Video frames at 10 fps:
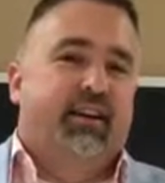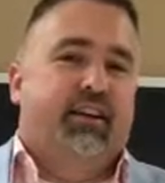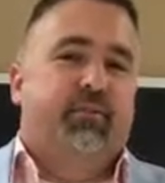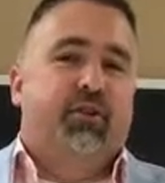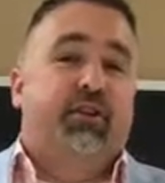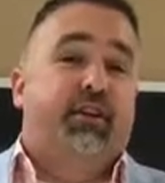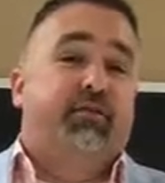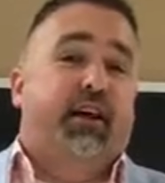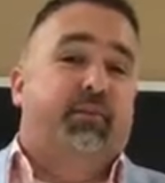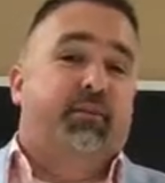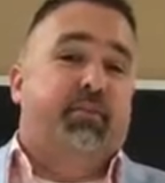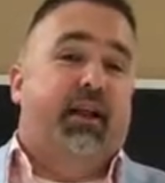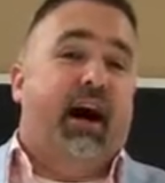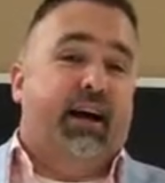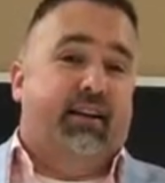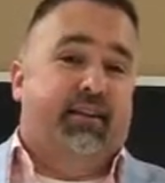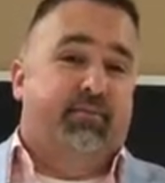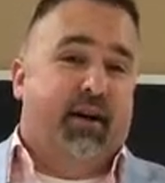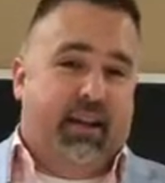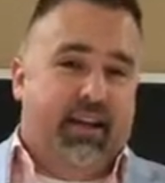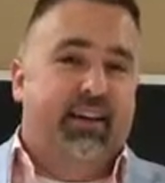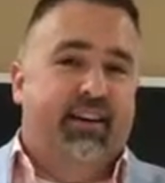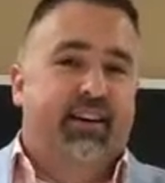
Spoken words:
community development block money,